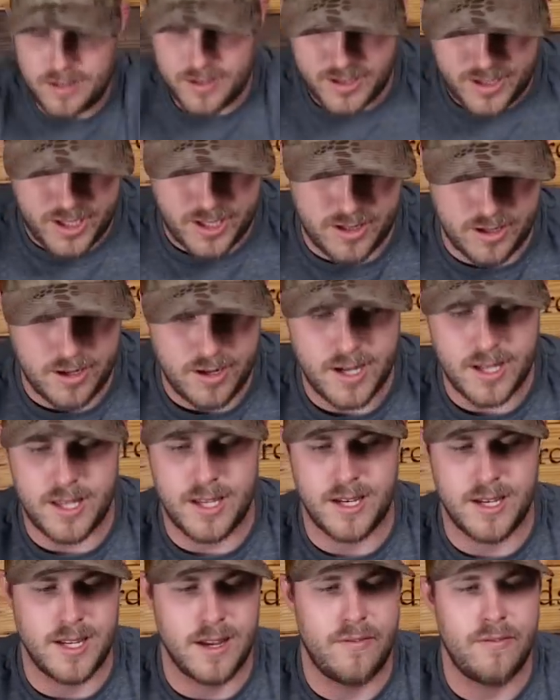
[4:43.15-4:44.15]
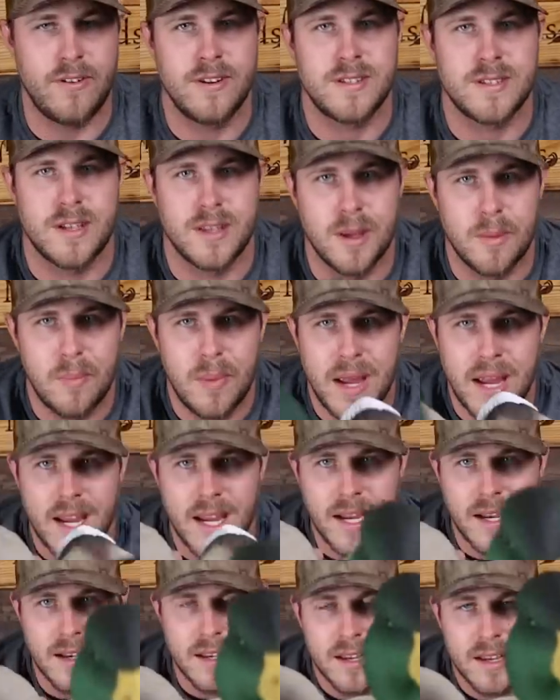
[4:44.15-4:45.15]
just look at the difference on the
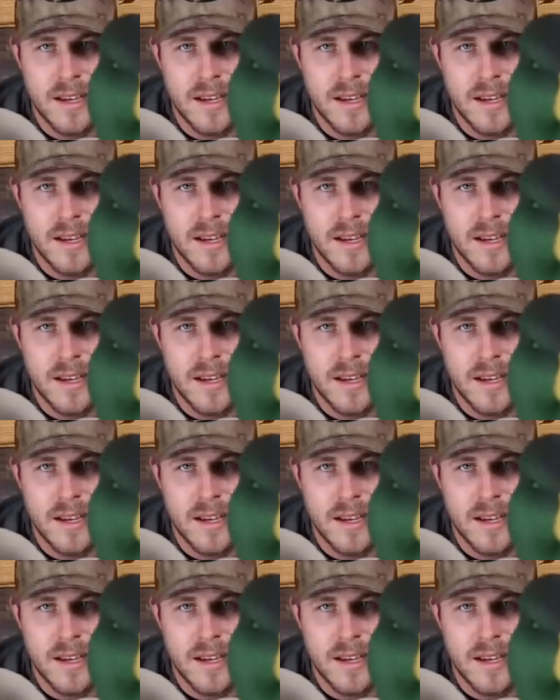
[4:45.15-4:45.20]
paint.